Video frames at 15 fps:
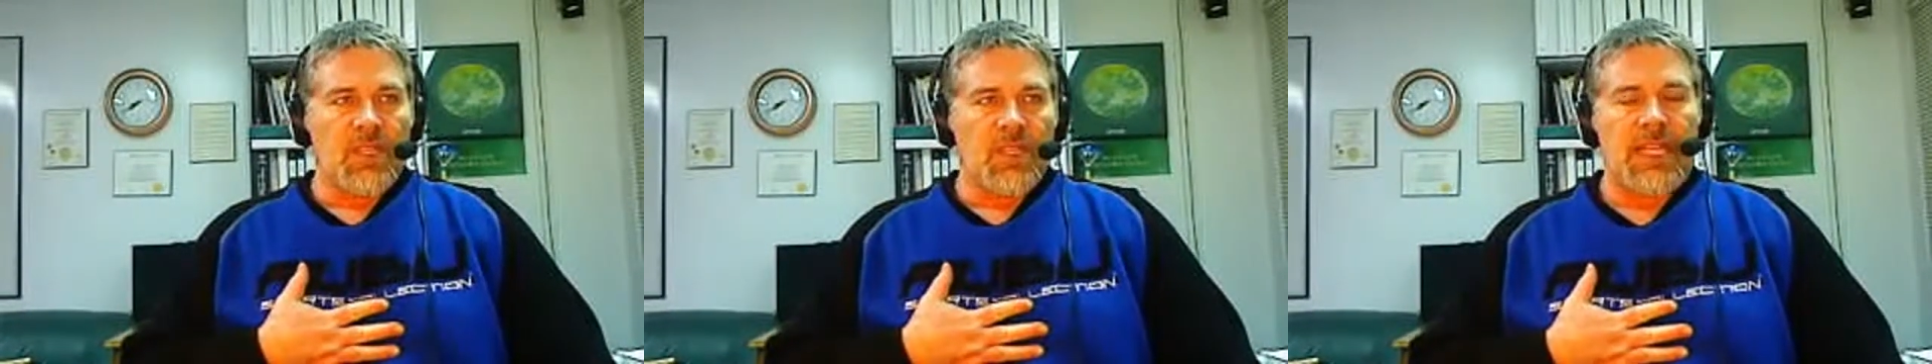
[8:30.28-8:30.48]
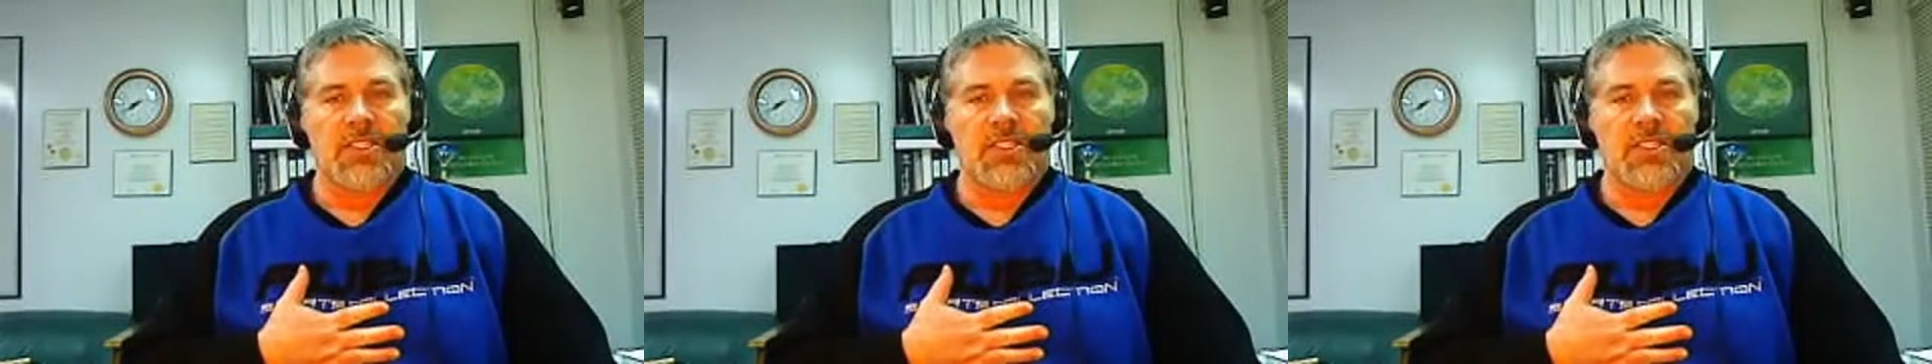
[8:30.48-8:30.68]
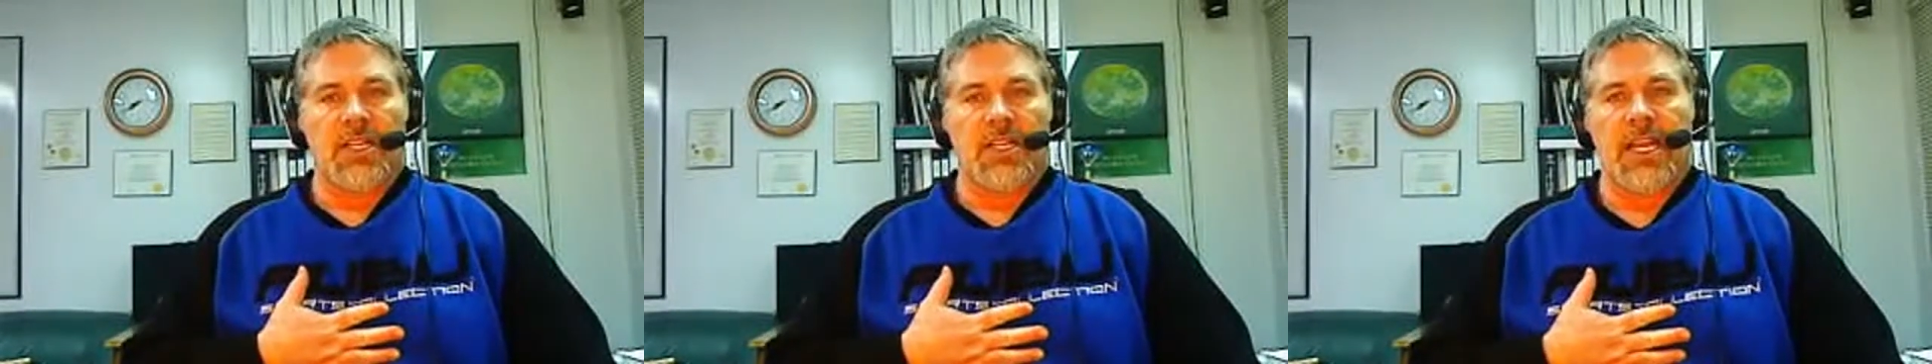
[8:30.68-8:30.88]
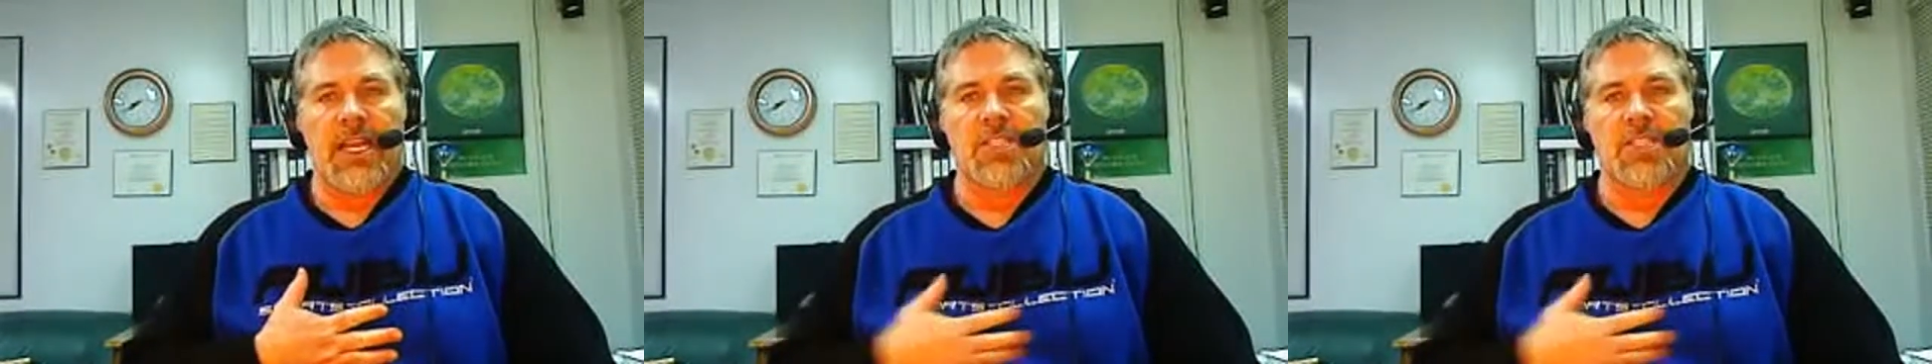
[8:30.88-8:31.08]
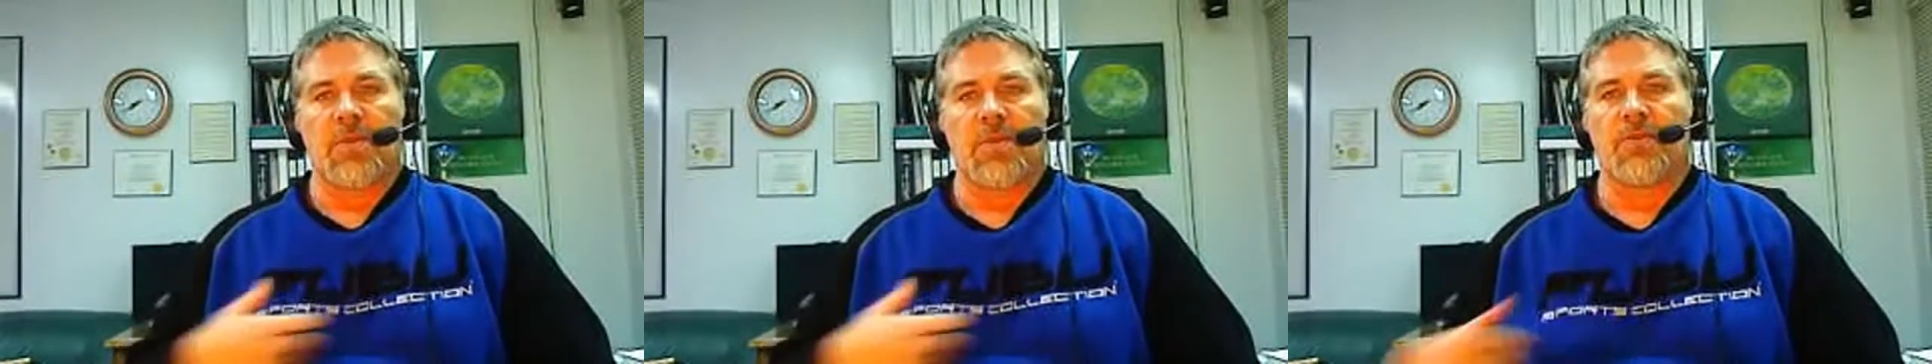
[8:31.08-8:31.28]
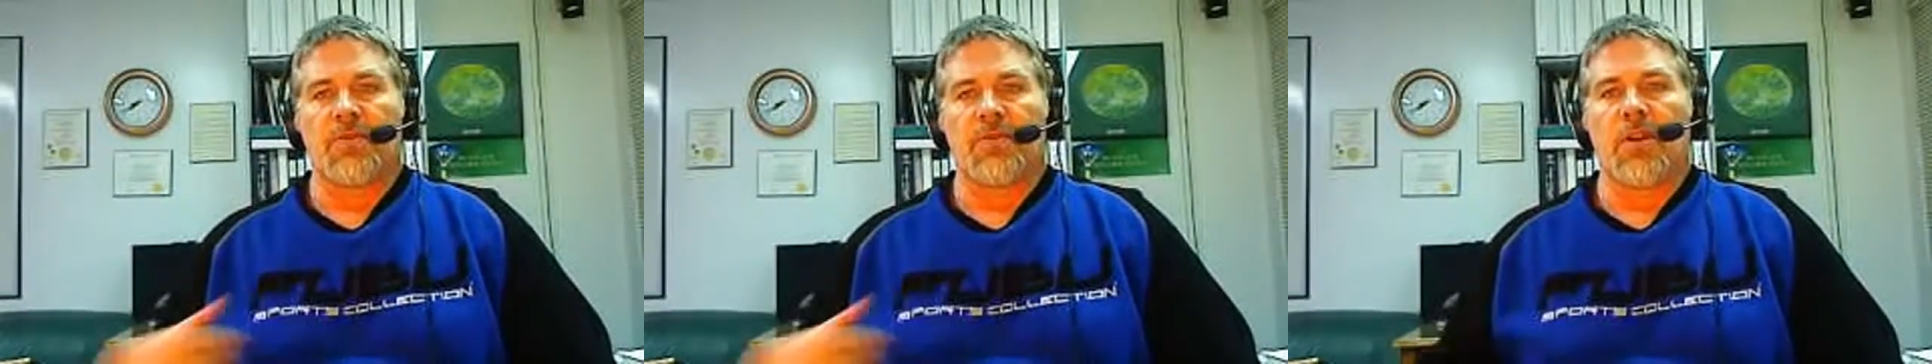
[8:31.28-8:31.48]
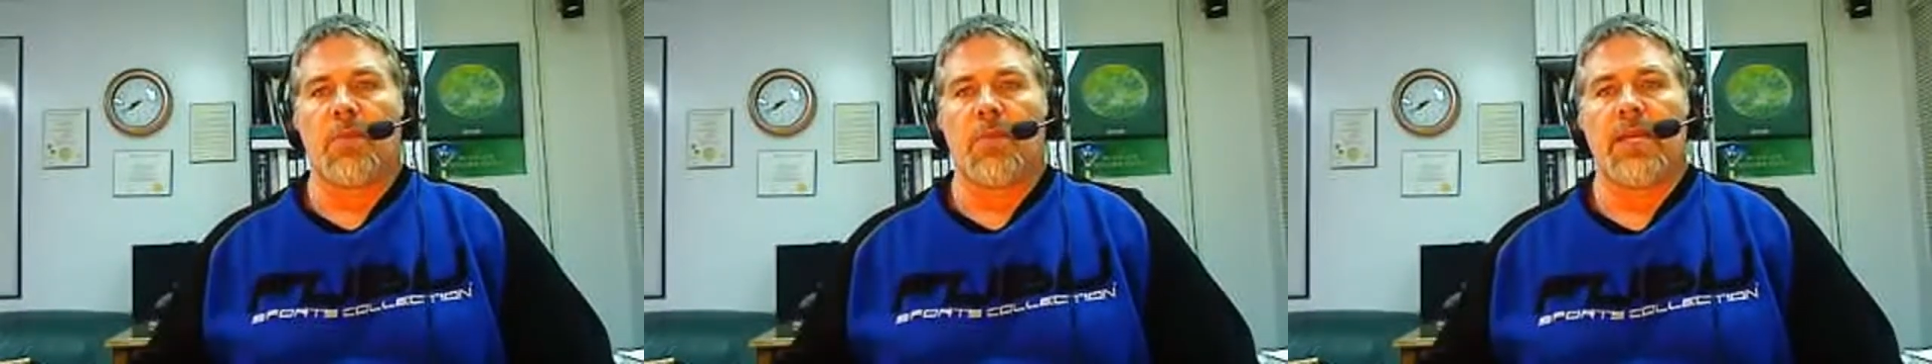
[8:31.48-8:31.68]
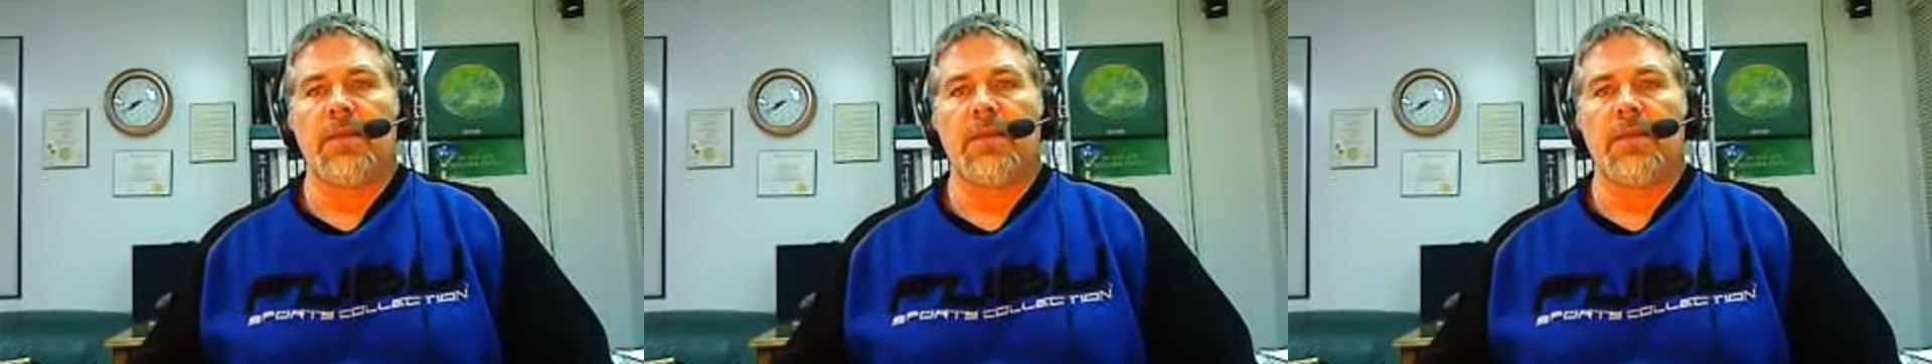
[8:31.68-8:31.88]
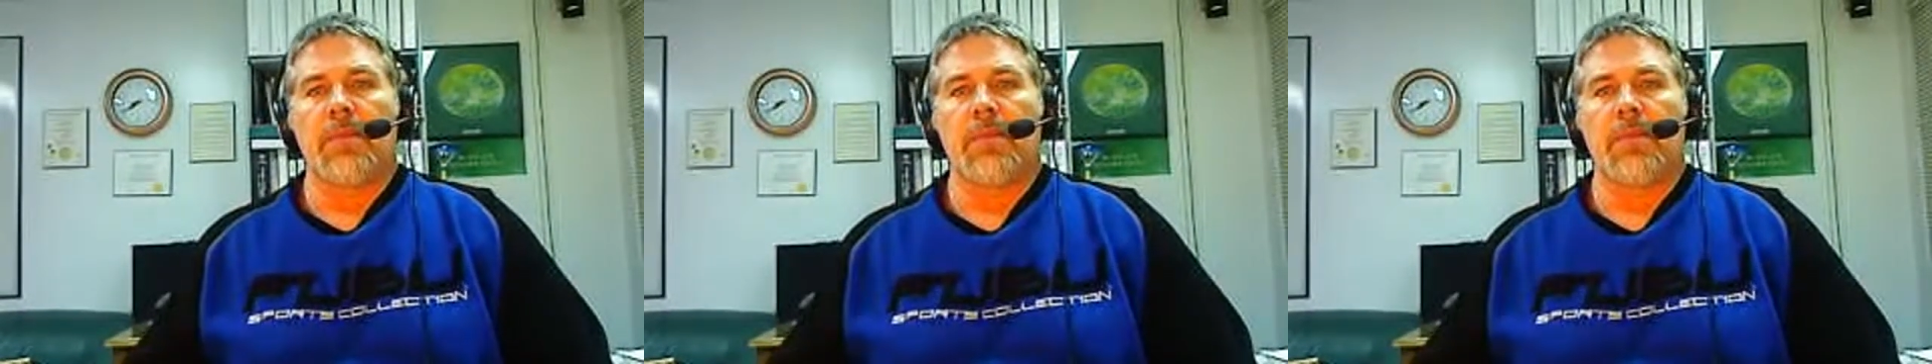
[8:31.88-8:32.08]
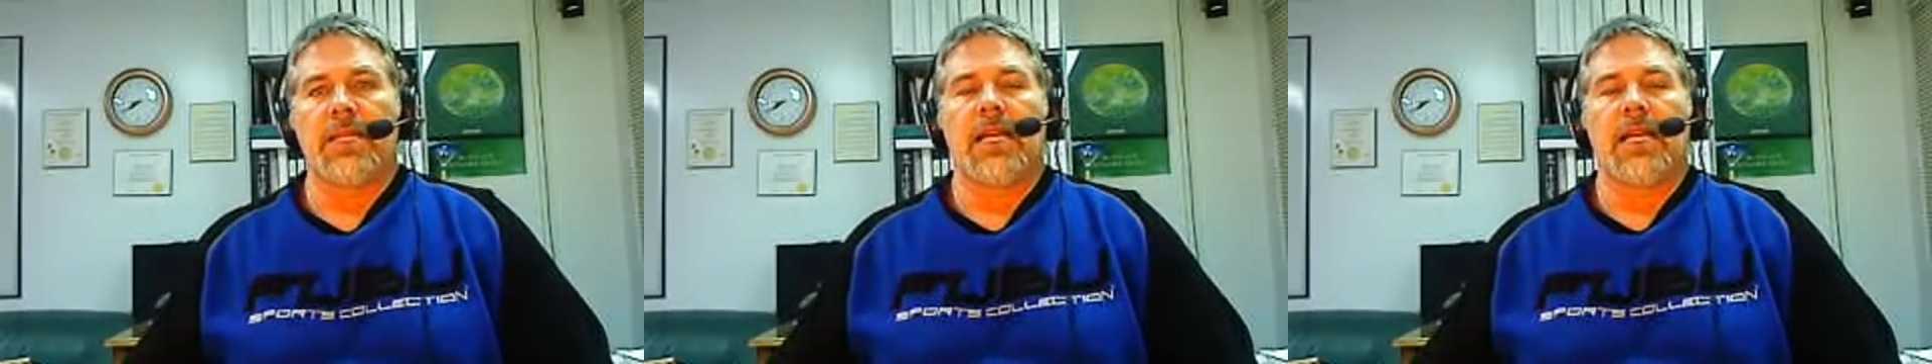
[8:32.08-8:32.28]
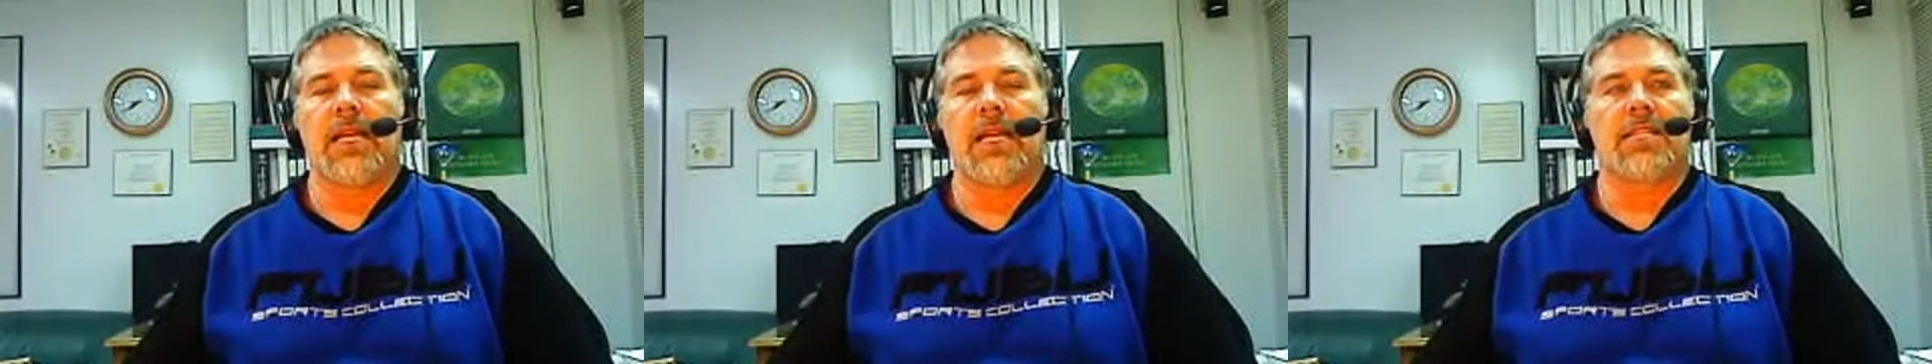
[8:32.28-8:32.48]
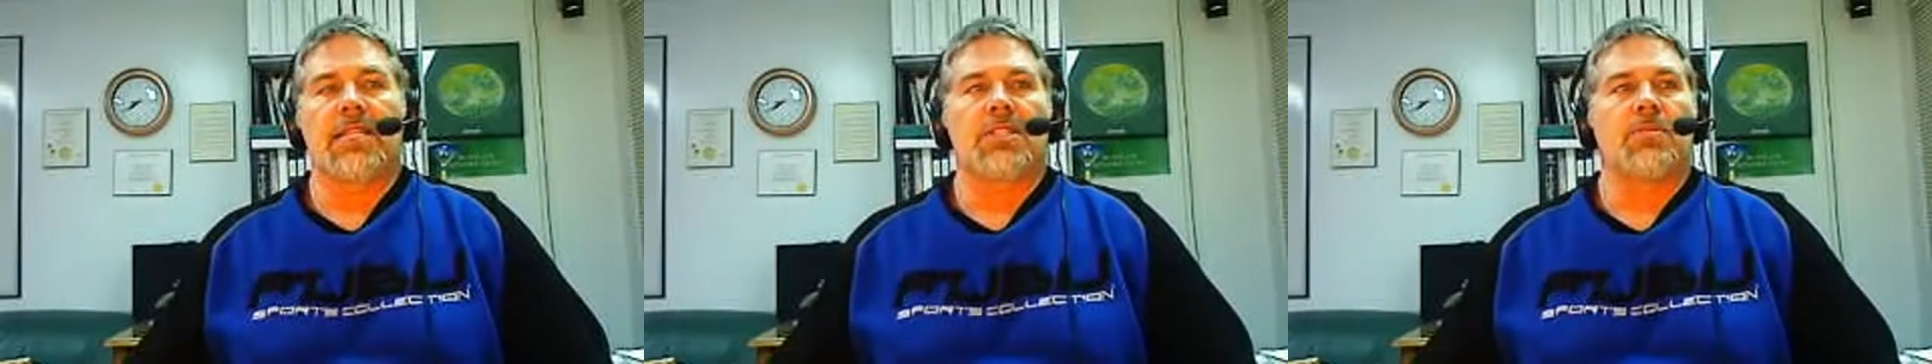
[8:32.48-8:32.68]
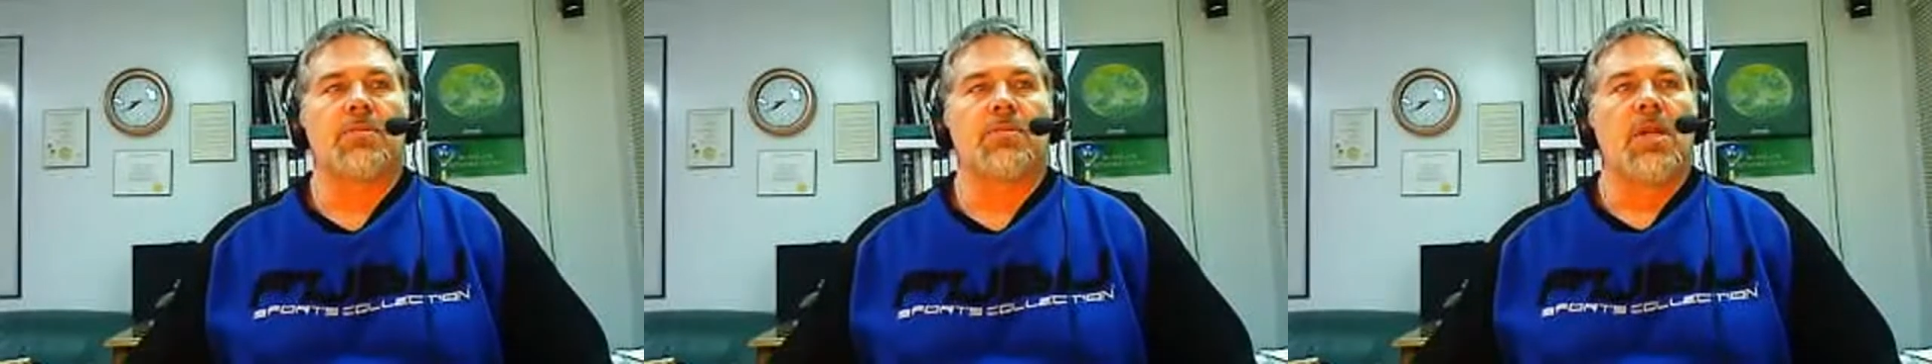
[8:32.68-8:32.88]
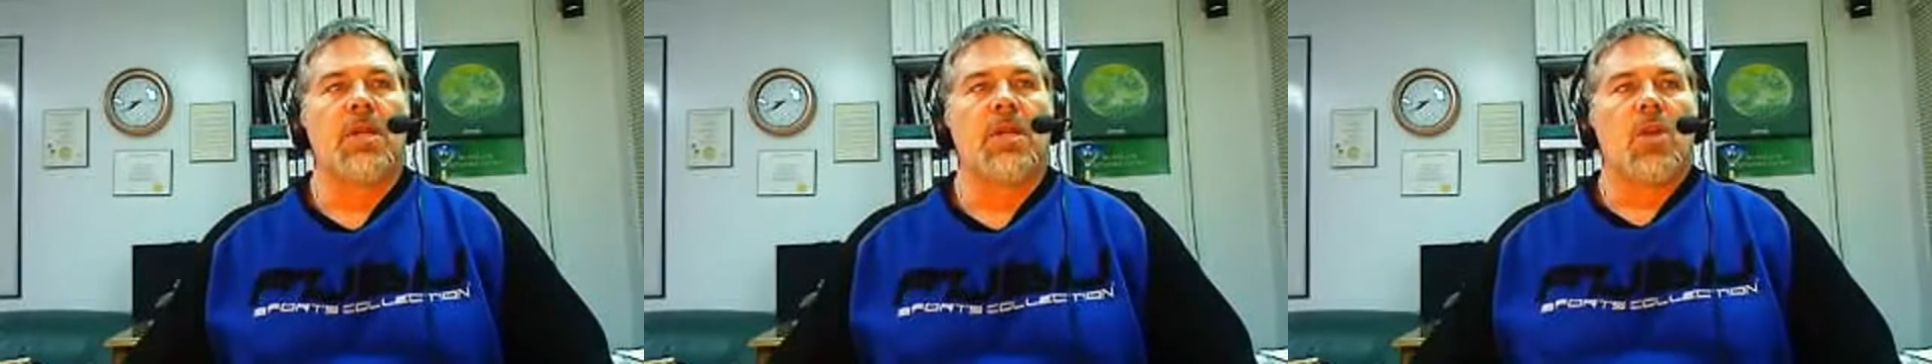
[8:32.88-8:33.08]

as an enhancement for our blended, blended classroom.